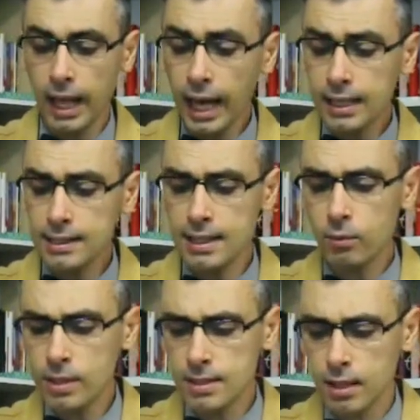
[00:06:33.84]
Alice and
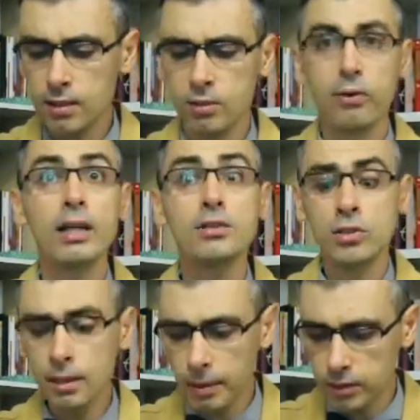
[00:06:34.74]
Wasan run
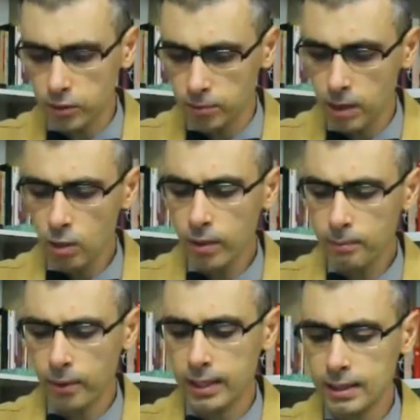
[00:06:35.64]
to the bedroom
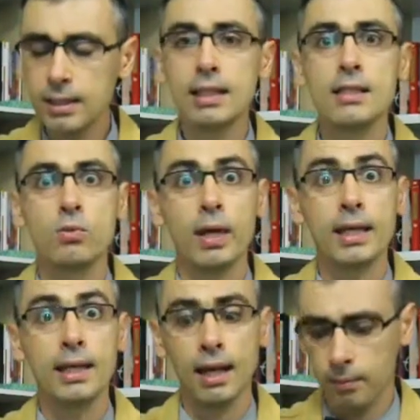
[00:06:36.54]
where Brandon is
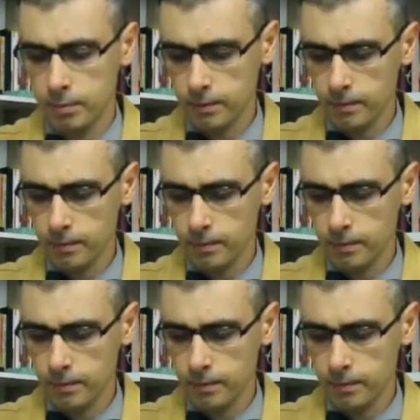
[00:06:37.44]
waking up.